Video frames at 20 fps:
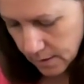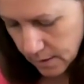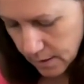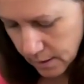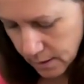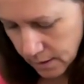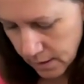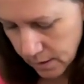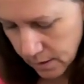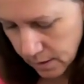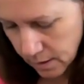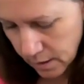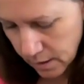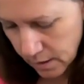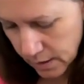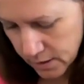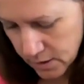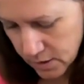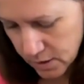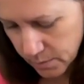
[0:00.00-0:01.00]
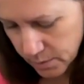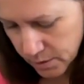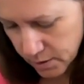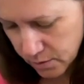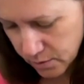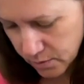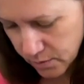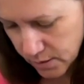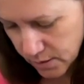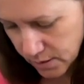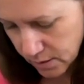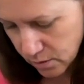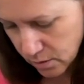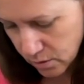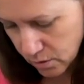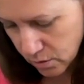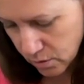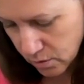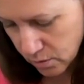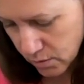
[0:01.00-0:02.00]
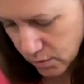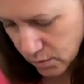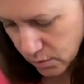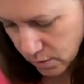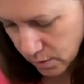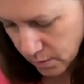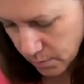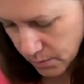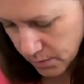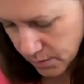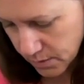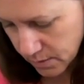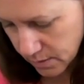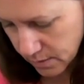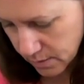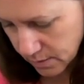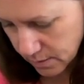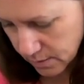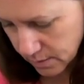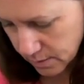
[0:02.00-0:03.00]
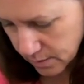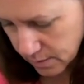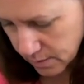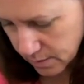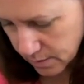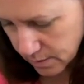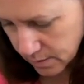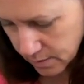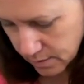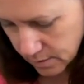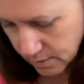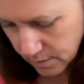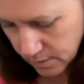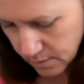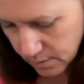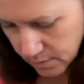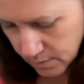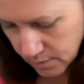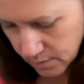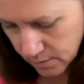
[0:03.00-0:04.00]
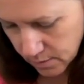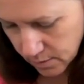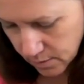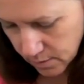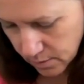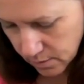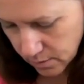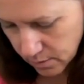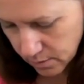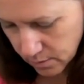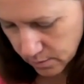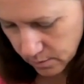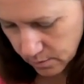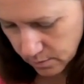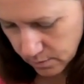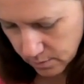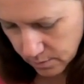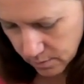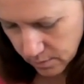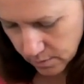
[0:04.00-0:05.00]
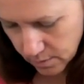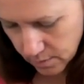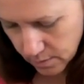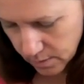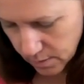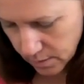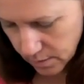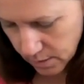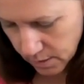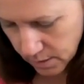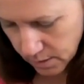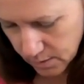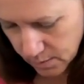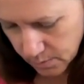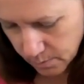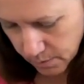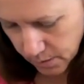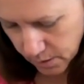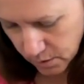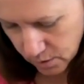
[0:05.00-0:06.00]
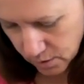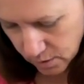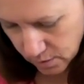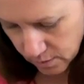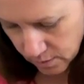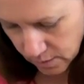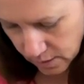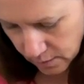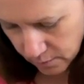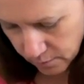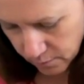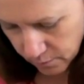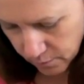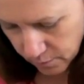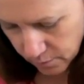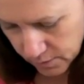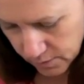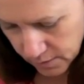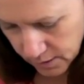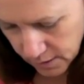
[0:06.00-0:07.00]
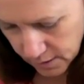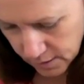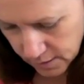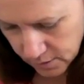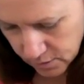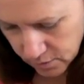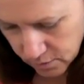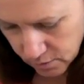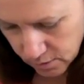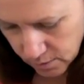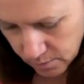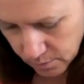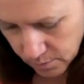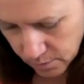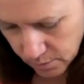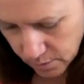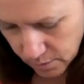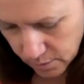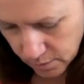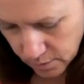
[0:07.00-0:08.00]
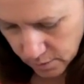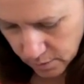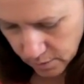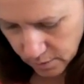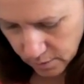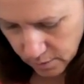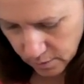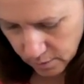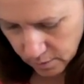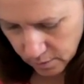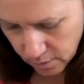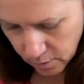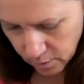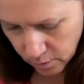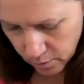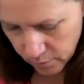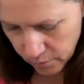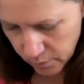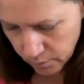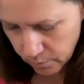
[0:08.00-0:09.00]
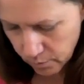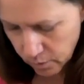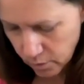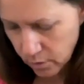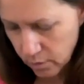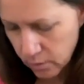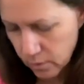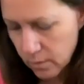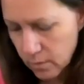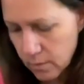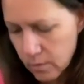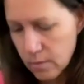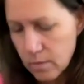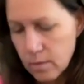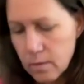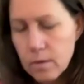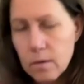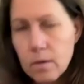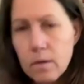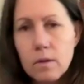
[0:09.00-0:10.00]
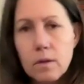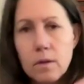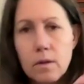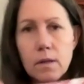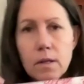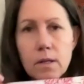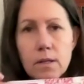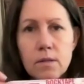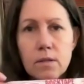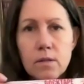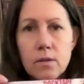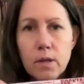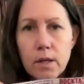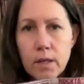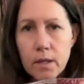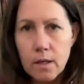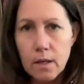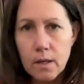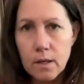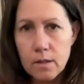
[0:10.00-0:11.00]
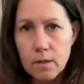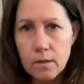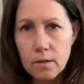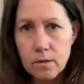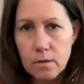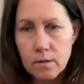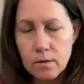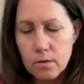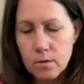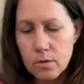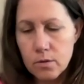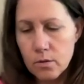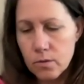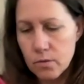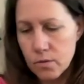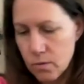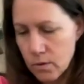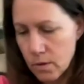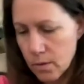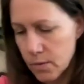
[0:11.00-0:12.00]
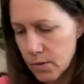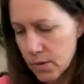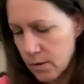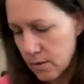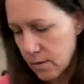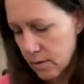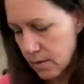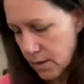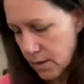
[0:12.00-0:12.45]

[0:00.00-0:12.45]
And I'll actually be using 2 strips. So I just measure that first cut strip over the roll. And so I cut 2 strips.